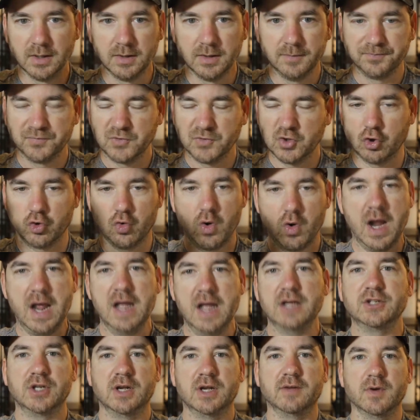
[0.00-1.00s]

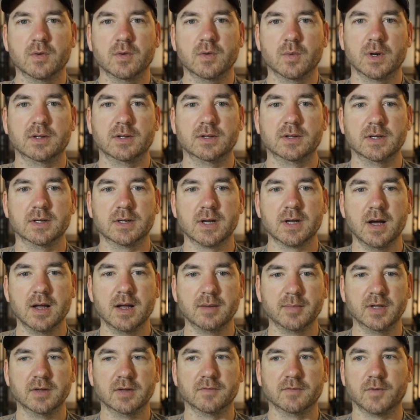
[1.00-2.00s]
crash everywhere in the
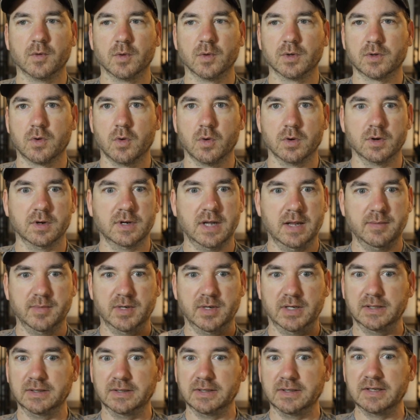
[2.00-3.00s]
economy. The fourth quarter came in
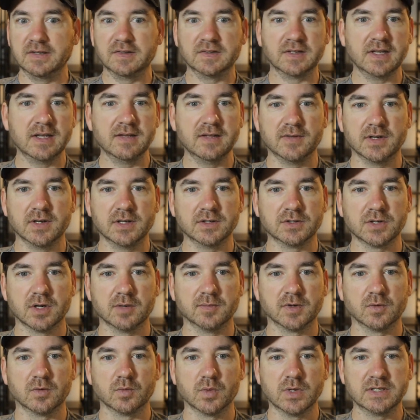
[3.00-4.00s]
at least even in
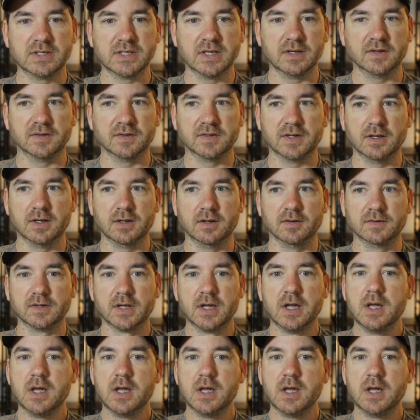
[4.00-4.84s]
terms of retail sales.